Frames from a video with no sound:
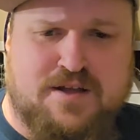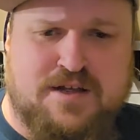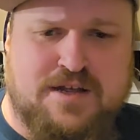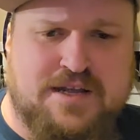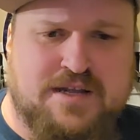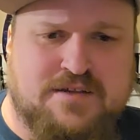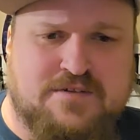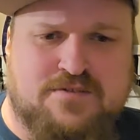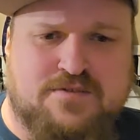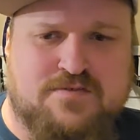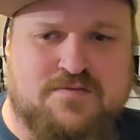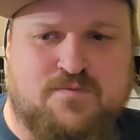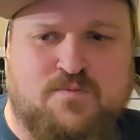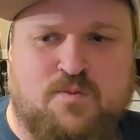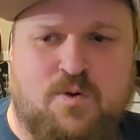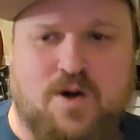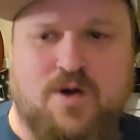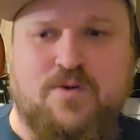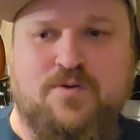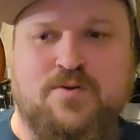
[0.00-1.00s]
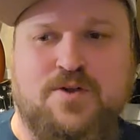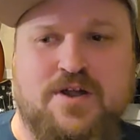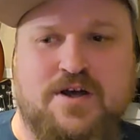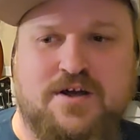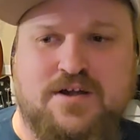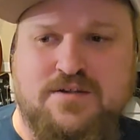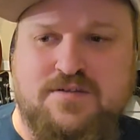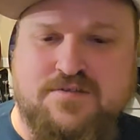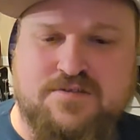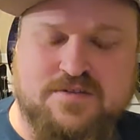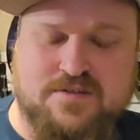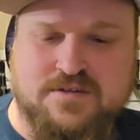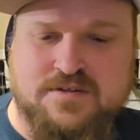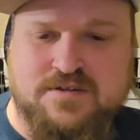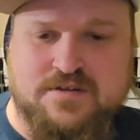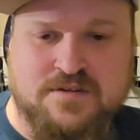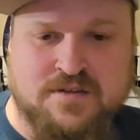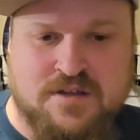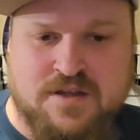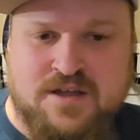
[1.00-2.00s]
hints of walnuts
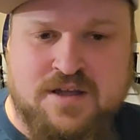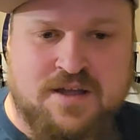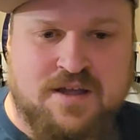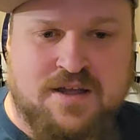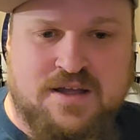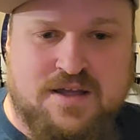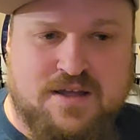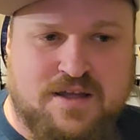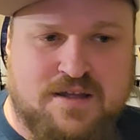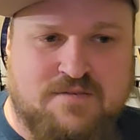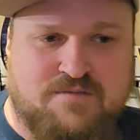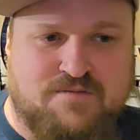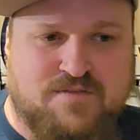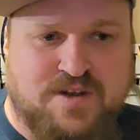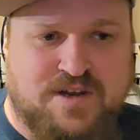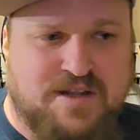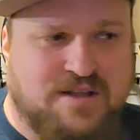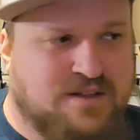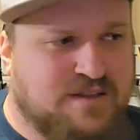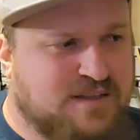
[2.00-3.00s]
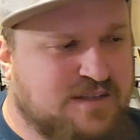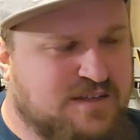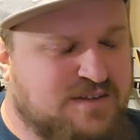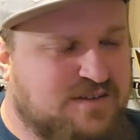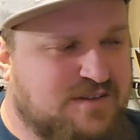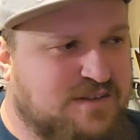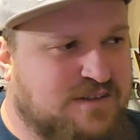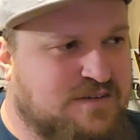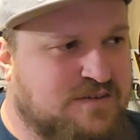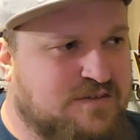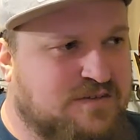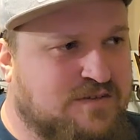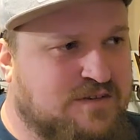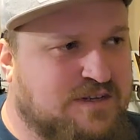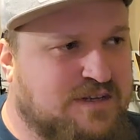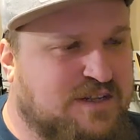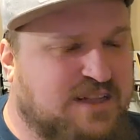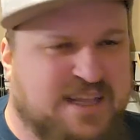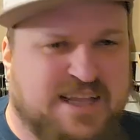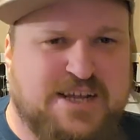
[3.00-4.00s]
and vanillas and
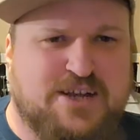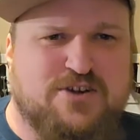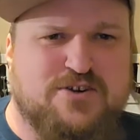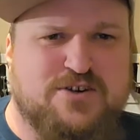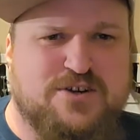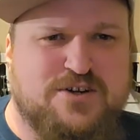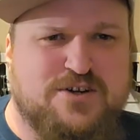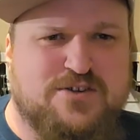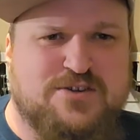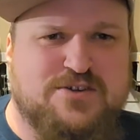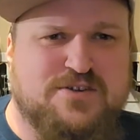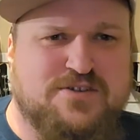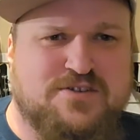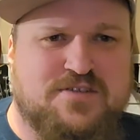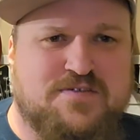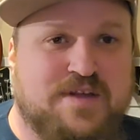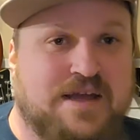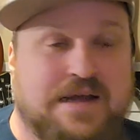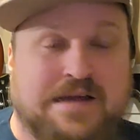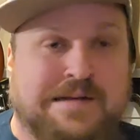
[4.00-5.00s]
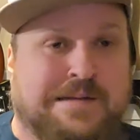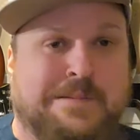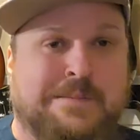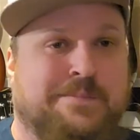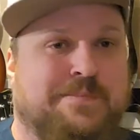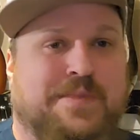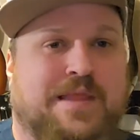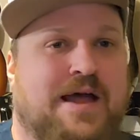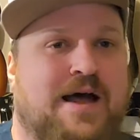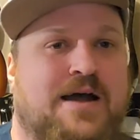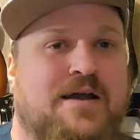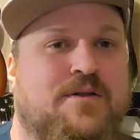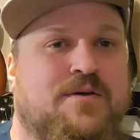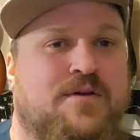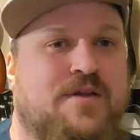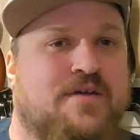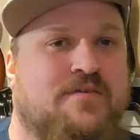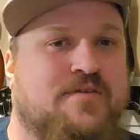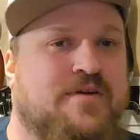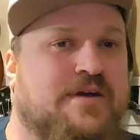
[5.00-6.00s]
licorice and stuff like that. I
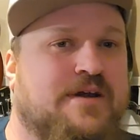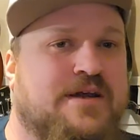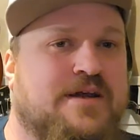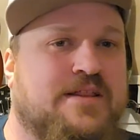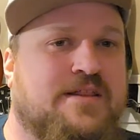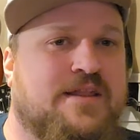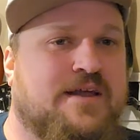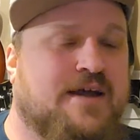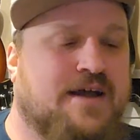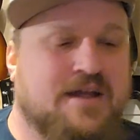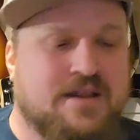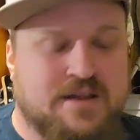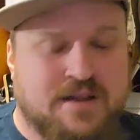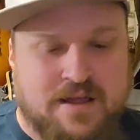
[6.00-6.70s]
don't ever get that.